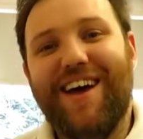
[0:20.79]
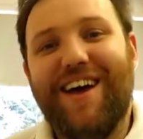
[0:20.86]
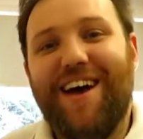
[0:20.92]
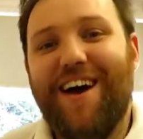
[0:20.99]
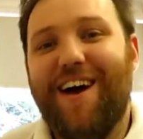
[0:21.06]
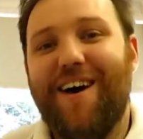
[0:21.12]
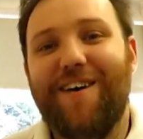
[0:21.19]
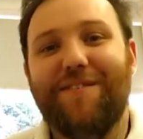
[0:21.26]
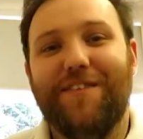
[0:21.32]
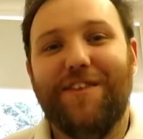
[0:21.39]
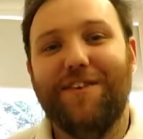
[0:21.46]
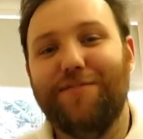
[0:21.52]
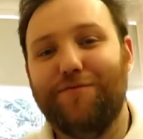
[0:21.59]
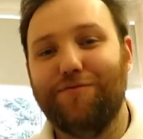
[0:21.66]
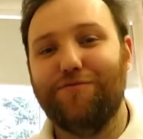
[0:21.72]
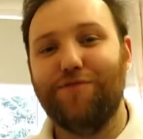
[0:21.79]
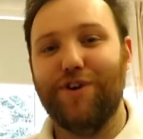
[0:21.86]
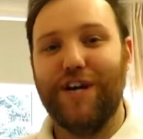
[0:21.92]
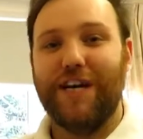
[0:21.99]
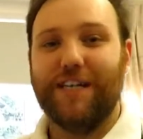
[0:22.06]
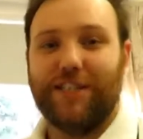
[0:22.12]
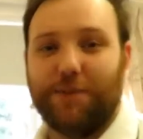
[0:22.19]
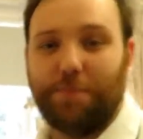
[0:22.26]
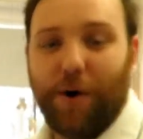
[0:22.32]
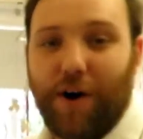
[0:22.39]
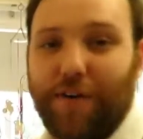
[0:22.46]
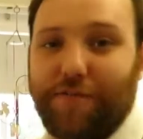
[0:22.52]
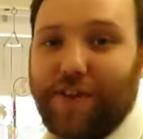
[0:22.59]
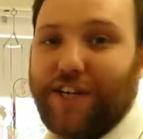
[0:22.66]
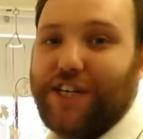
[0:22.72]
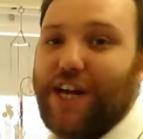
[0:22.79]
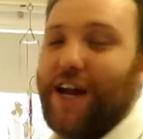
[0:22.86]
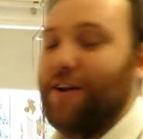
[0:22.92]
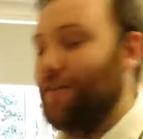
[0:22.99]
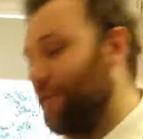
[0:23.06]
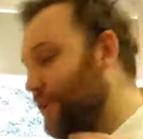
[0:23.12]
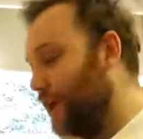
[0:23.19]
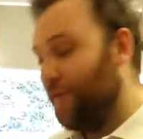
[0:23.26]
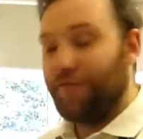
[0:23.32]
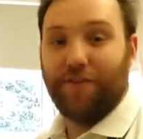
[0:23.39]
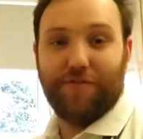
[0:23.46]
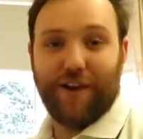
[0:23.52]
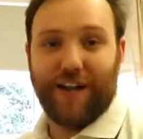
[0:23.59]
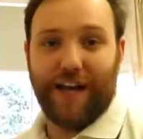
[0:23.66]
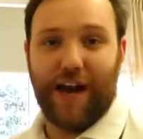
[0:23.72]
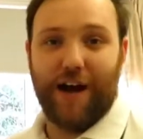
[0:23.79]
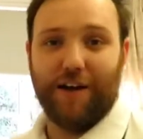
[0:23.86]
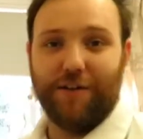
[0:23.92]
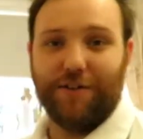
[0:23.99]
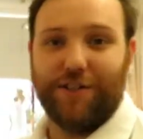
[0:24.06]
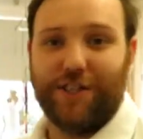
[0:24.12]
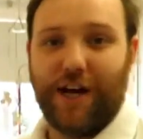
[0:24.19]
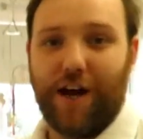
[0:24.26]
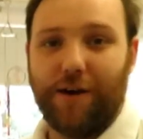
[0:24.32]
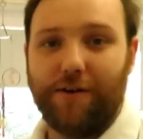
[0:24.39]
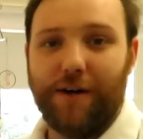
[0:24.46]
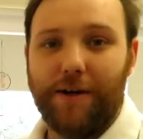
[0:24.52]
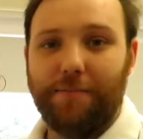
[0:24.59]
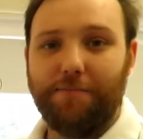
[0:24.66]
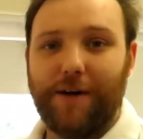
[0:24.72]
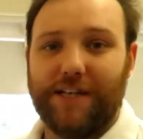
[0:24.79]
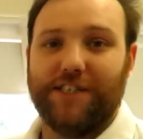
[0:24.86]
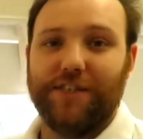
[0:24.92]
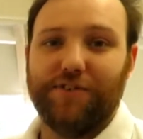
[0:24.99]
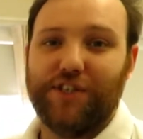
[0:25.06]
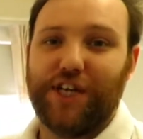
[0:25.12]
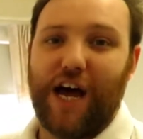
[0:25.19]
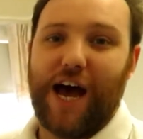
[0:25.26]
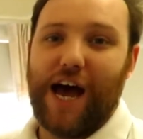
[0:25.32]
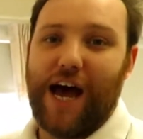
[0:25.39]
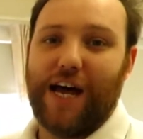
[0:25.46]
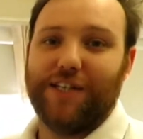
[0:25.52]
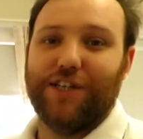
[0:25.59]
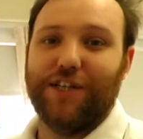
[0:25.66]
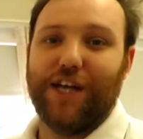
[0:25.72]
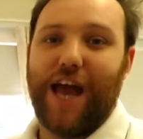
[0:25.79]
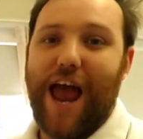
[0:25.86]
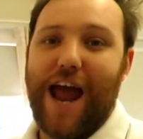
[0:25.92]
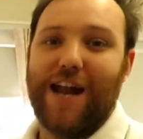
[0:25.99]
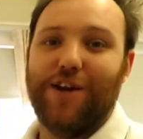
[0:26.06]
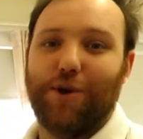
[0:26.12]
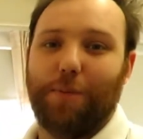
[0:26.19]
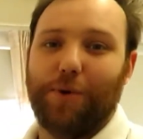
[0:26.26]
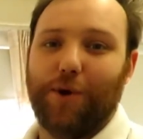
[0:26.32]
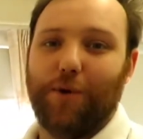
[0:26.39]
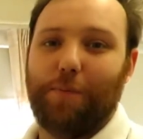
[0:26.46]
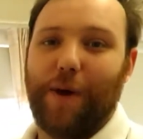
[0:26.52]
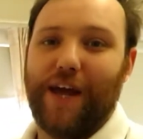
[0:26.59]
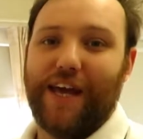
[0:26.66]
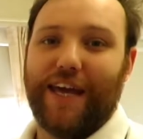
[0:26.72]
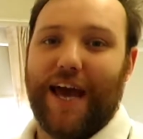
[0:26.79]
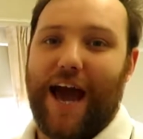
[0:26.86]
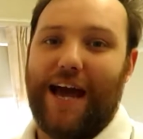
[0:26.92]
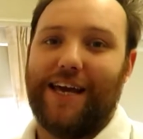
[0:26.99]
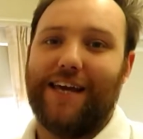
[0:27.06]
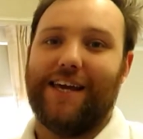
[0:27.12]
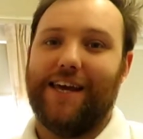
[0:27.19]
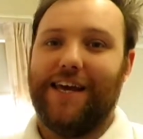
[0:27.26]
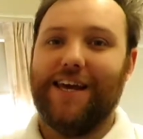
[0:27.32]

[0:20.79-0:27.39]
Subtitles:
They've really supported the channel, love the videos, so massive shout out to the NWP gang.